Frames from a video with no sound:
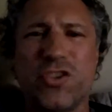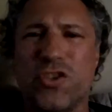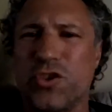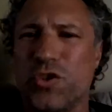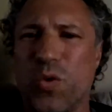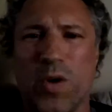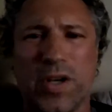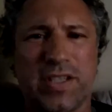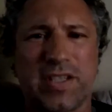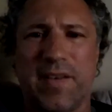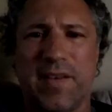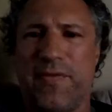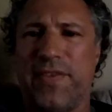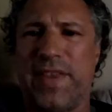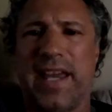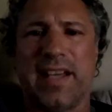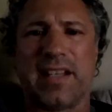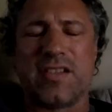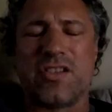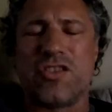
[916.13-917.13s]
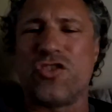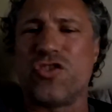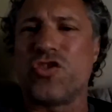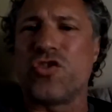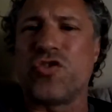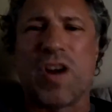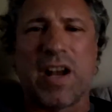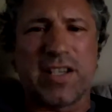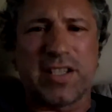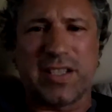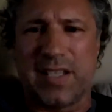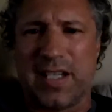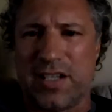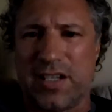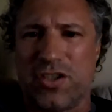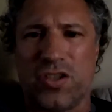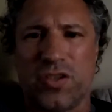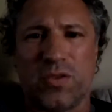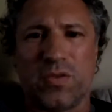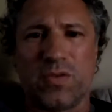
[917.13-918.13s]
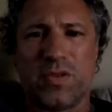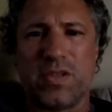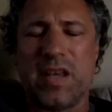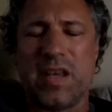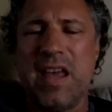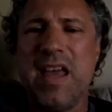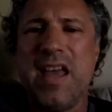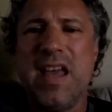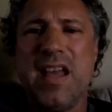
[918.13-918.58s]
sorts of things, trust issues,